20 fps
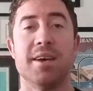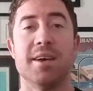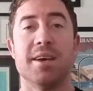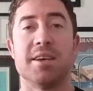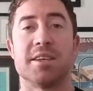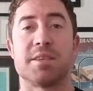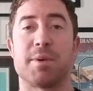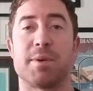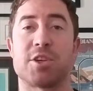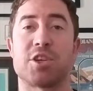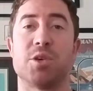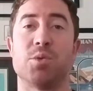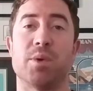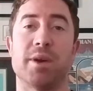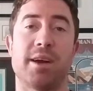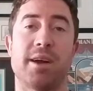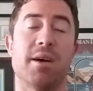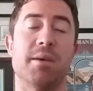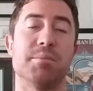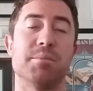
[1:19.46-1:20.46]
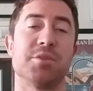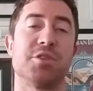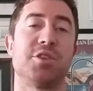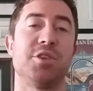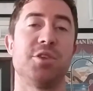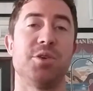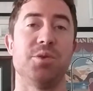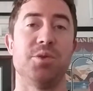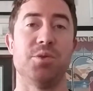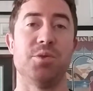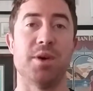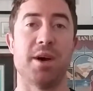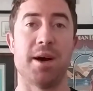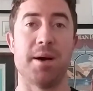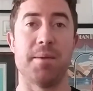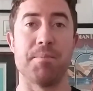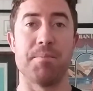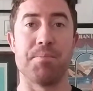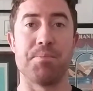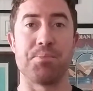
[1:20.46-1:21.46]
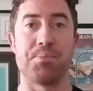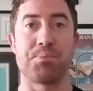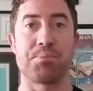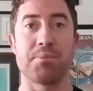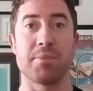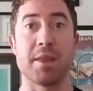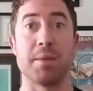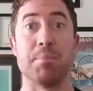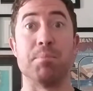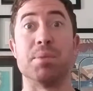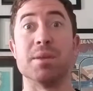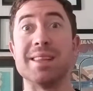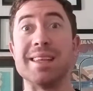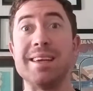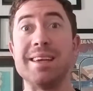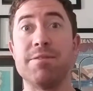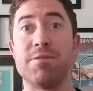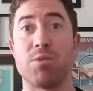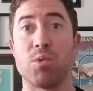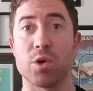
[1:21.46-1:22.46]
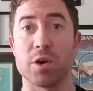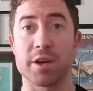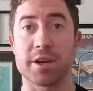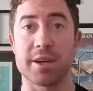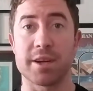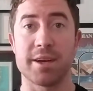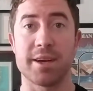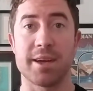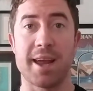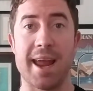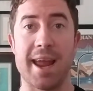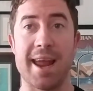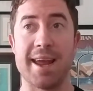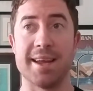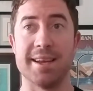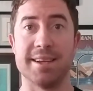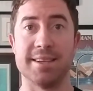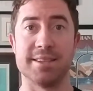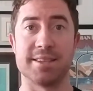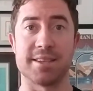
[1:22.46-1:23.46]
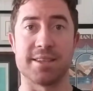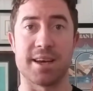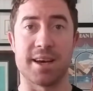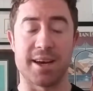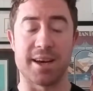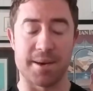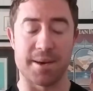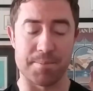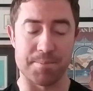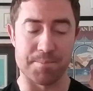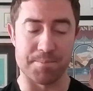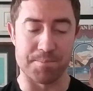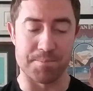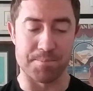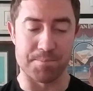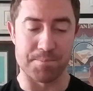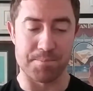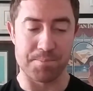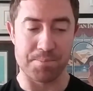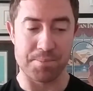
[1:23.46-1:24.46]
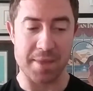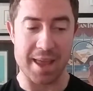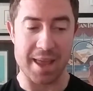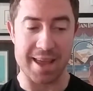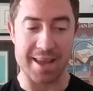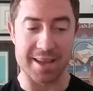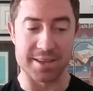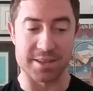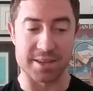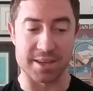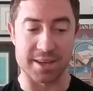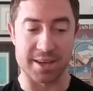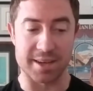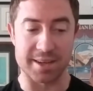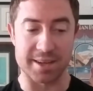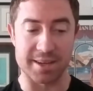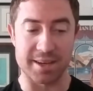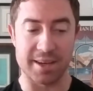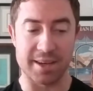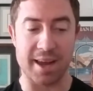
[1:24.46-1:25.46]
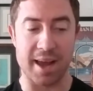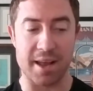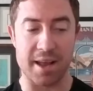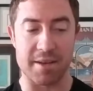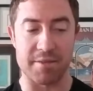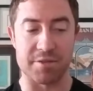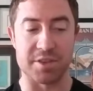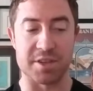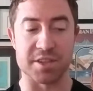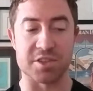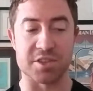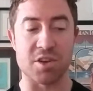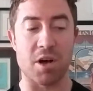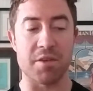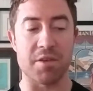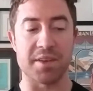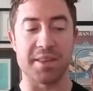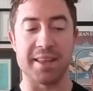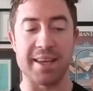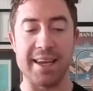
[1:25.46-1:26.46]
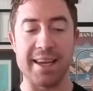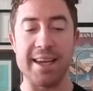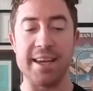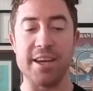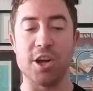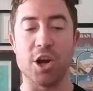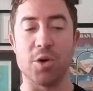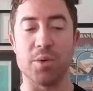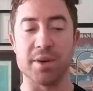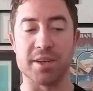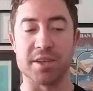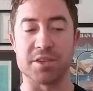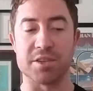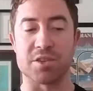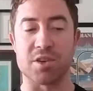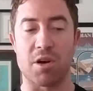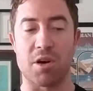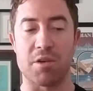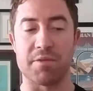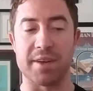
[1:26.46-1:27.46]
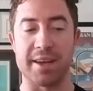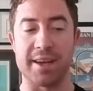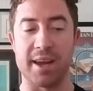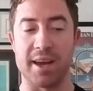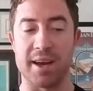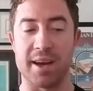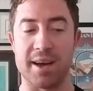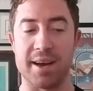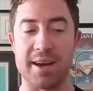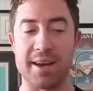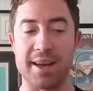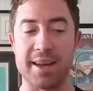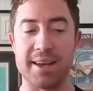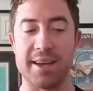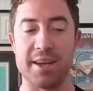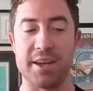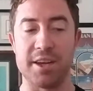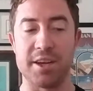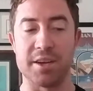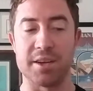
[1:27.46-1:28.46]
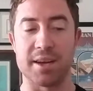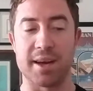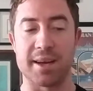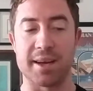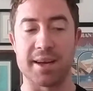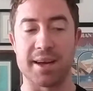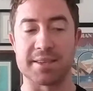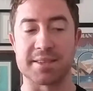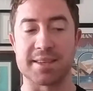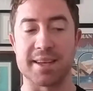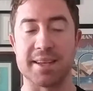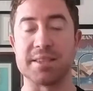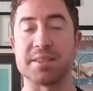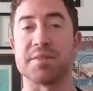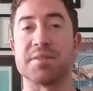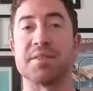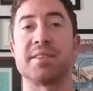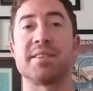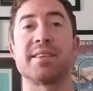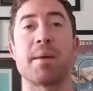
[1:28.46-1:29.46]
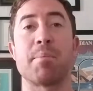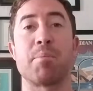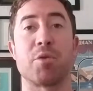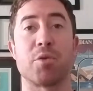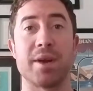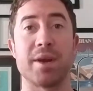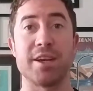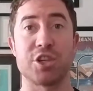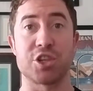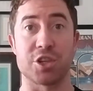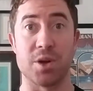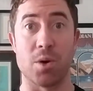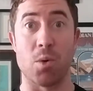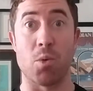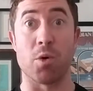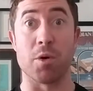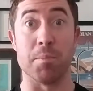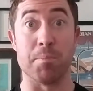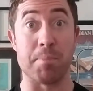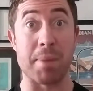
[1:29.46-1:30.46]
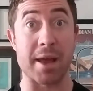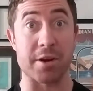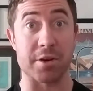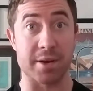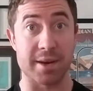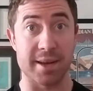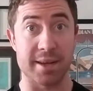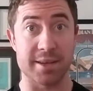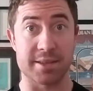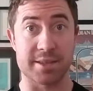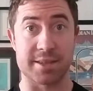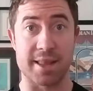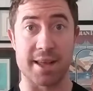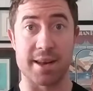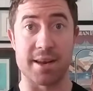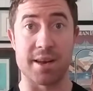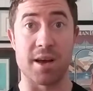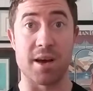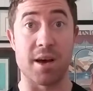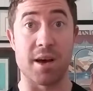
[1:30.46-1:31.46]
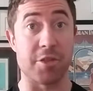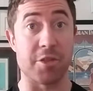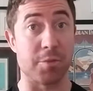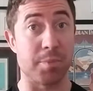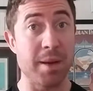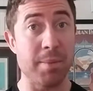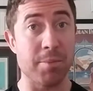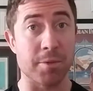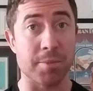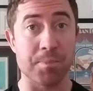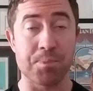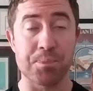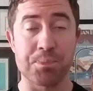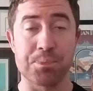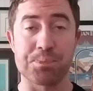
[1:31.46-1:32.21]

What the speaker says: Especially when it comes to belief work and kind of dissolving the ego and dissolving a sense of separation or betterness than other people,